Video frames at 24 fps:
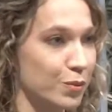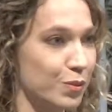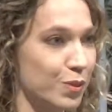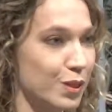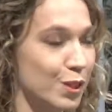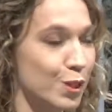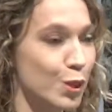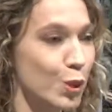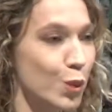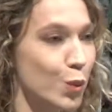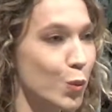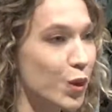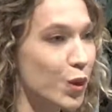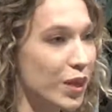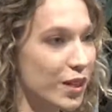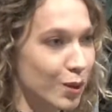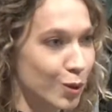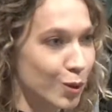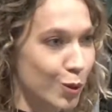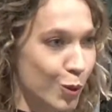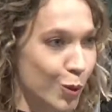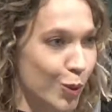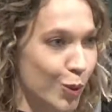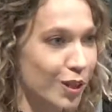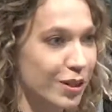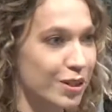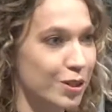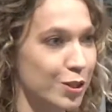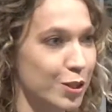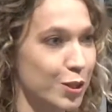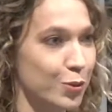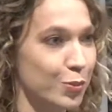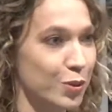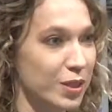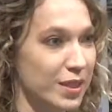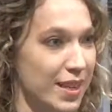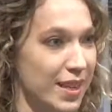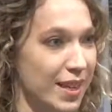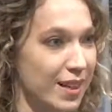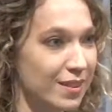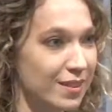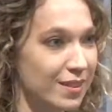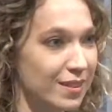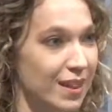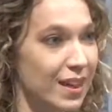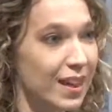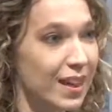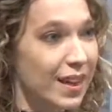So we can all agree with that,